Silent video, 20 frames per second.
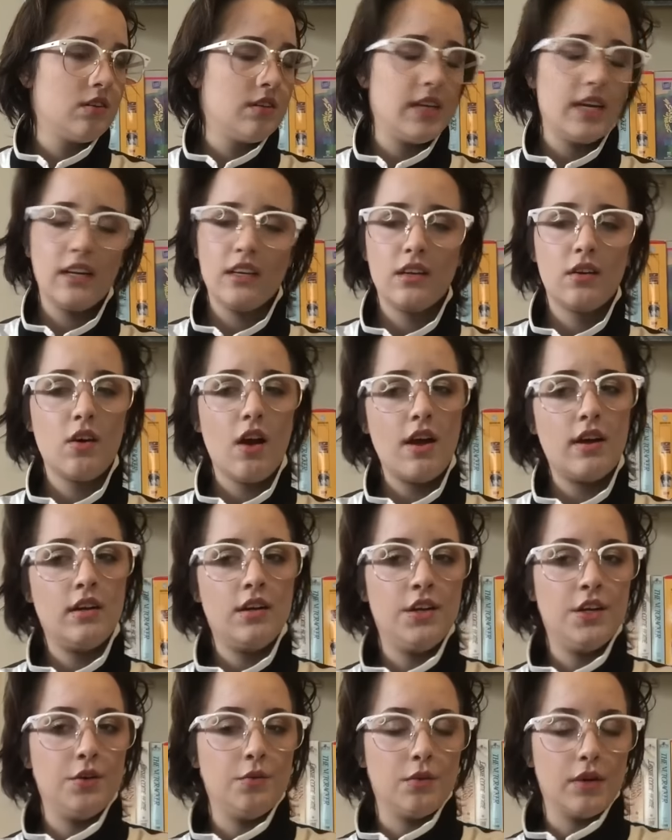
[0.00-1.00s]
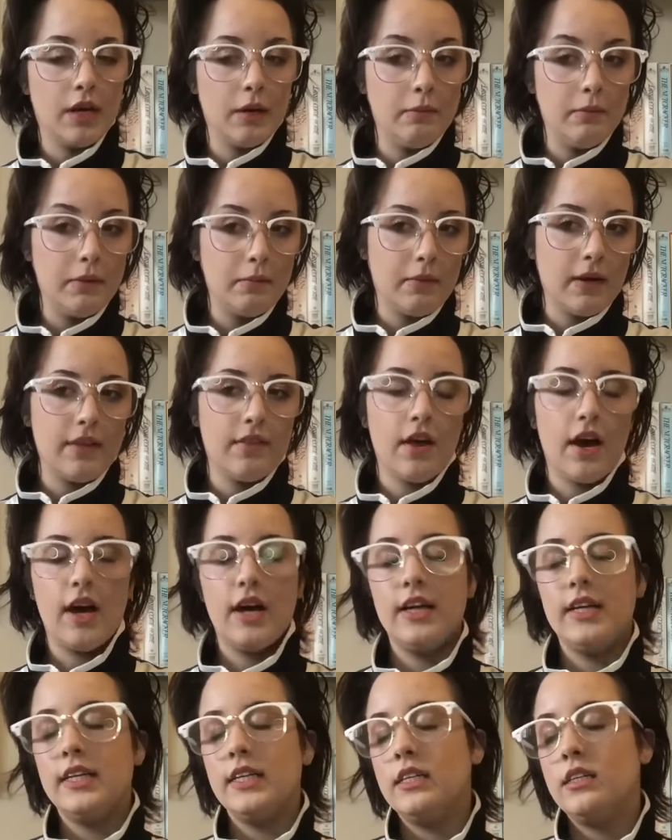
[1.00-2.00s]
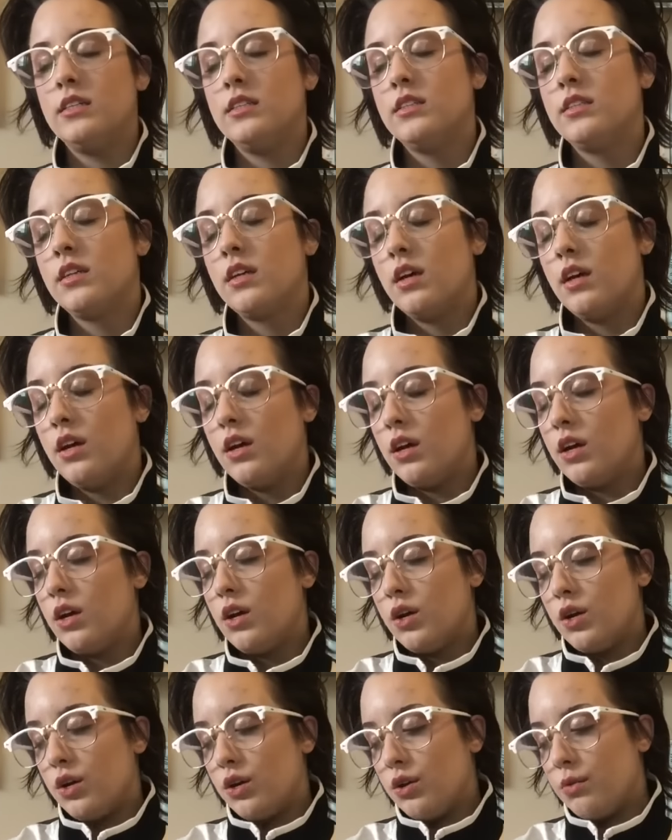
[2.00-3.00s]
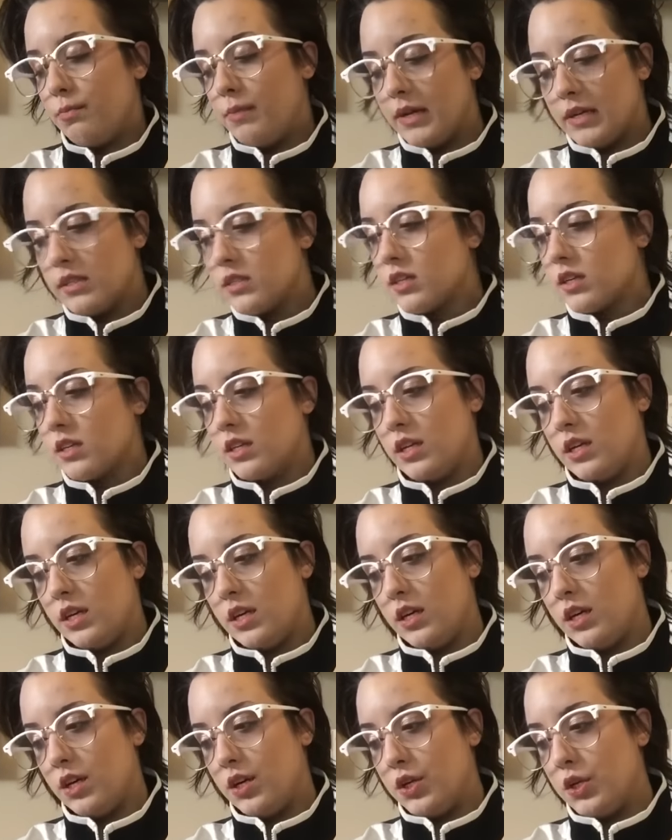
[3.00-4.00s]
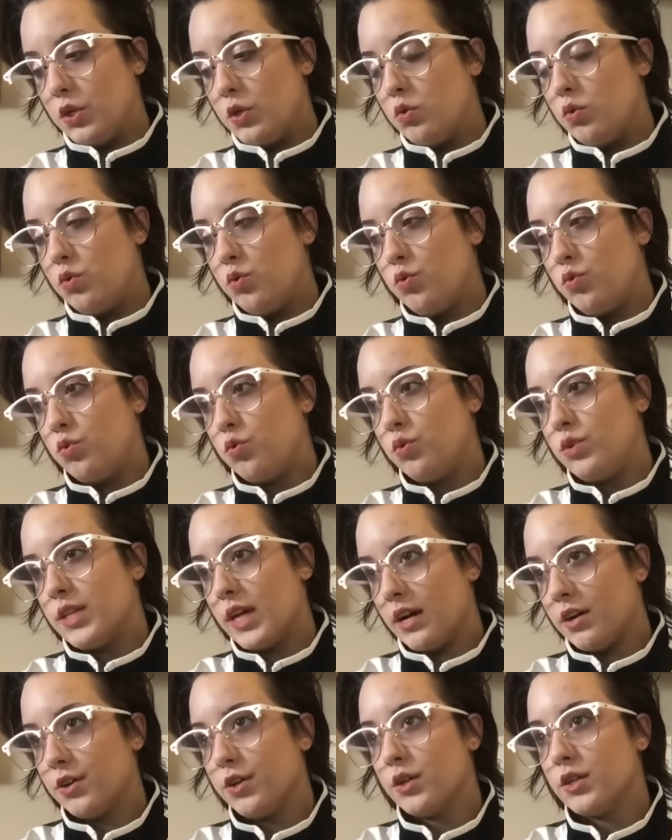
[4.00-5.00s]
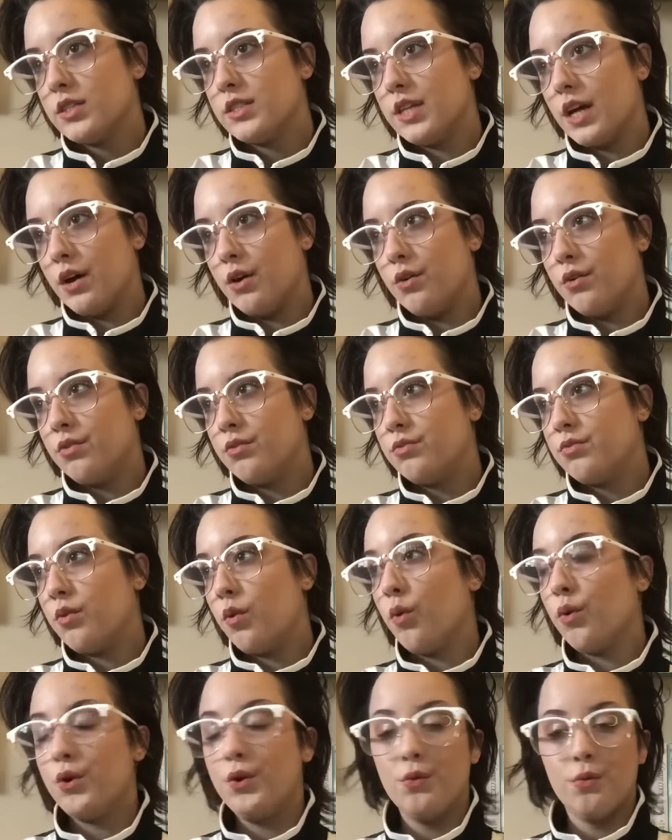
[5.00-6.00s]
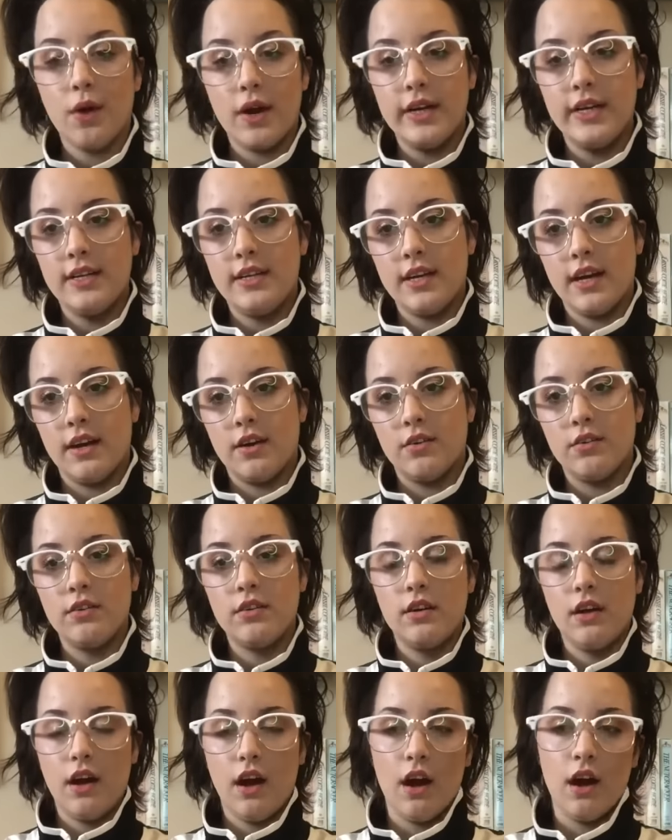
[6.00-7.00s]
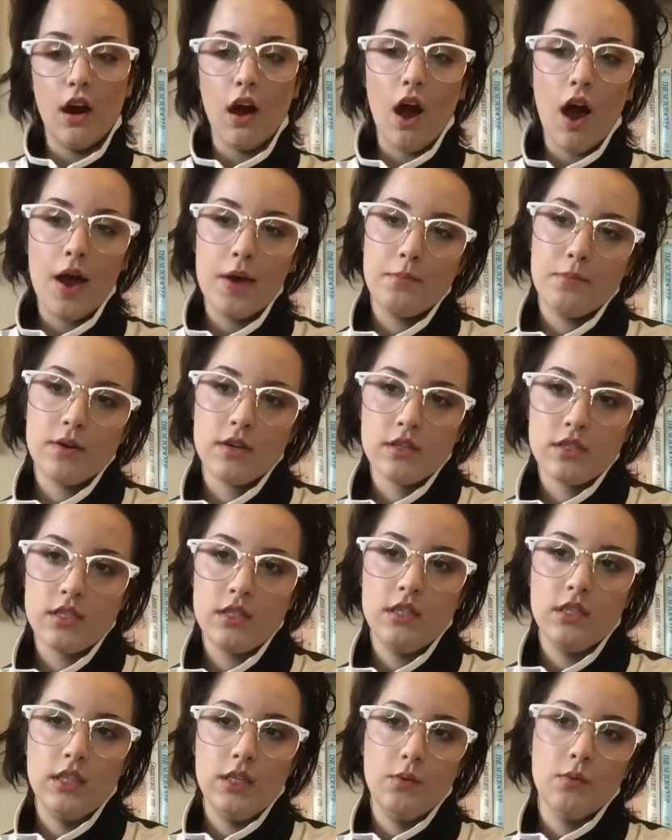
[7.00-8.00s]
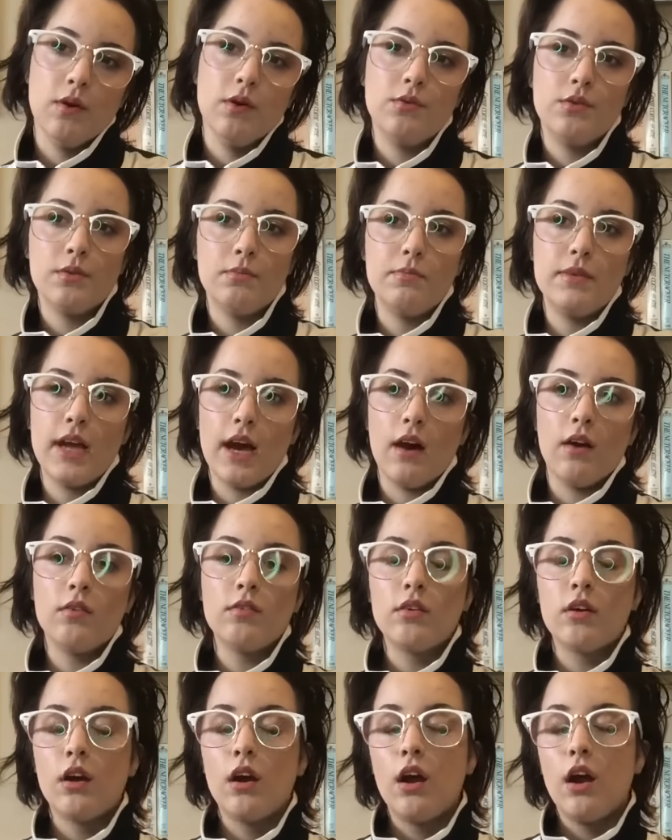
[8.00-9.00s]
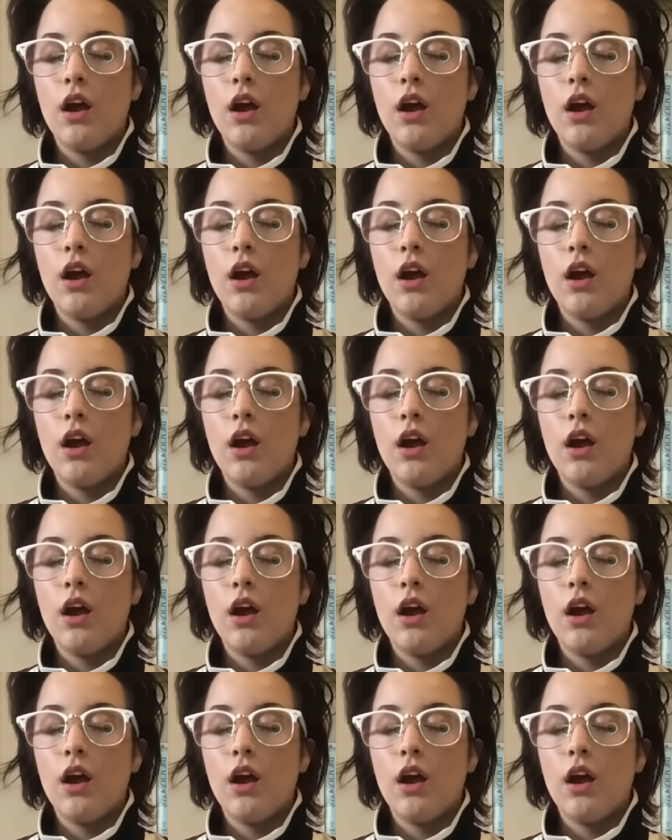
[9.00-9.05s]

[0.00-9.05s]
daily gratitude. What I mean by that is basically you tell yourself, or you write it down. I personally wrote them down,